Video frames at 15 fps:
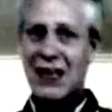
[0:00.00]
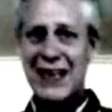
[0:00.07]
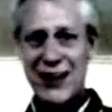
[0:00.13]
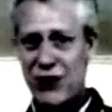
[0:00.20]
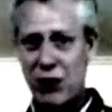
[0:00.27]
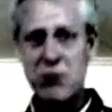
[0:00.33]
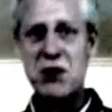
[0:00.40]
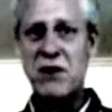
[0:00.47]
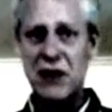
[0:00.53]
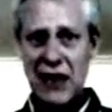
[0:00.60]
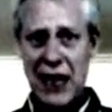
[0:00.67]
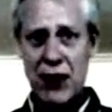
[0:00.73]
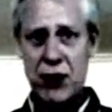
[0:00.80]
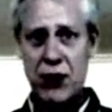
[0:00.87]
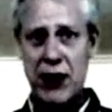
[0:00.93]
In terms of a
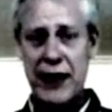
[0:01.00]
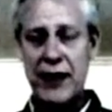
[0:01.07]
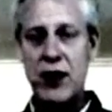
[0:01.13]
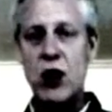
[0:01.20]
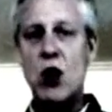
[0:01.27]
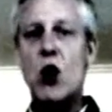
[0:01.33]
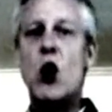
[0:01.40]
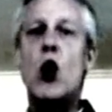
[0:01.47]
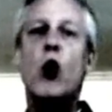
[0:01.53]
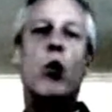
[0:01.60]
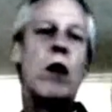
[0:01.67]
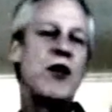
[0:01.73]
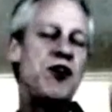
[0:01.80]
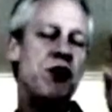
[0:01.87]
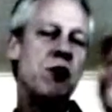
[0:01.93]
letter grade,
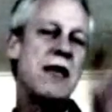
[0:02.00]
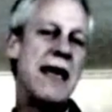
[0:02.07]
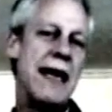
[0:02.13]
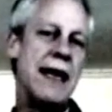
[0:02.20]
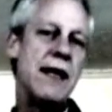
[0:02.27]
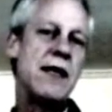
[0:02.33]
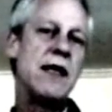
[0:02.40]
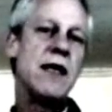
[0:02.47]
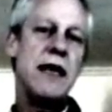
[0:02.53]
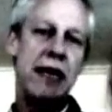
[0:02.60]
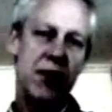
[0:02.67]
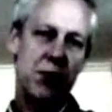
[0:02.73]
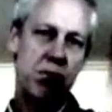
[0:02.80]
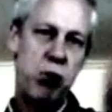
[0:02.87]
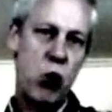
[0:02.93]
what you get
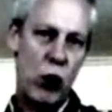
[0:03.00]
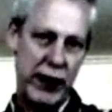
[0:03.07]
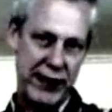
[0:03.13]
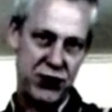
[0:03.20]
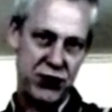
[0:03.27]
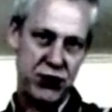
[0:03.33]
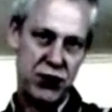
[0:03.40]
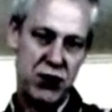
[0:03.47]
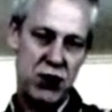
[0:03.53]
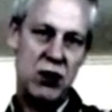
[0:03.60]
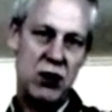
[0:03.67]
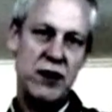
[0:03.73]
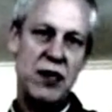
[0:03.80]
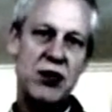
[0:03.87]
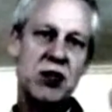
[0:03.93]
is points.
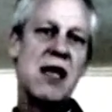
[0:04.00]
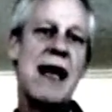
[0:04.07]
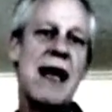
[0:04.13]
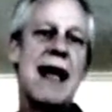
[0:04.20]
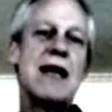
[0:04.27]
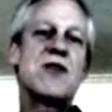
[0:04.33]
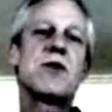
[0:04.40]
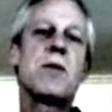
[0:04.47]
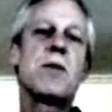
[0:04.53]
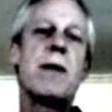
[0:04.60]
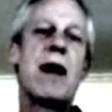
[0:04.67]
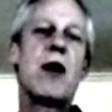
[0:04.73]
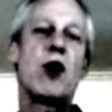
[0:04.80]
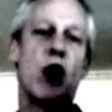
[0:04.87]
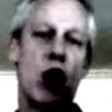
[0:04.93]
This class is
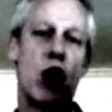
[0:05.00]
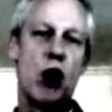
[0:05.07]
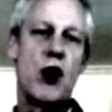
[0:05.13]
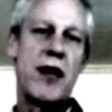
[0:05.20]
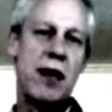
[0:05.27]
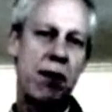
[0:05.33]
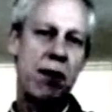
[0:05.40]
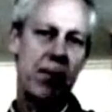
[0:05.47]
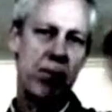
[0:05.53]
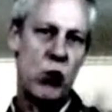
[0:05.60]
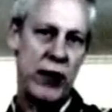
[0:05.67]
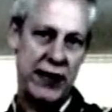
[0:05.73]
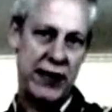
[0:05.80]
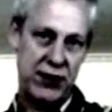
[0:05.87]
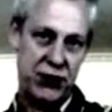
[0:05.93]
about earning
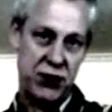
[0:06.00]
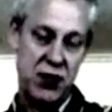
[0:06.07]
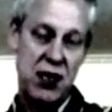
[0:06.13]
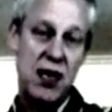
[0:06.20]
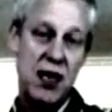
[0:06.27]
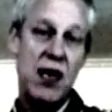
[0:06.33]
points.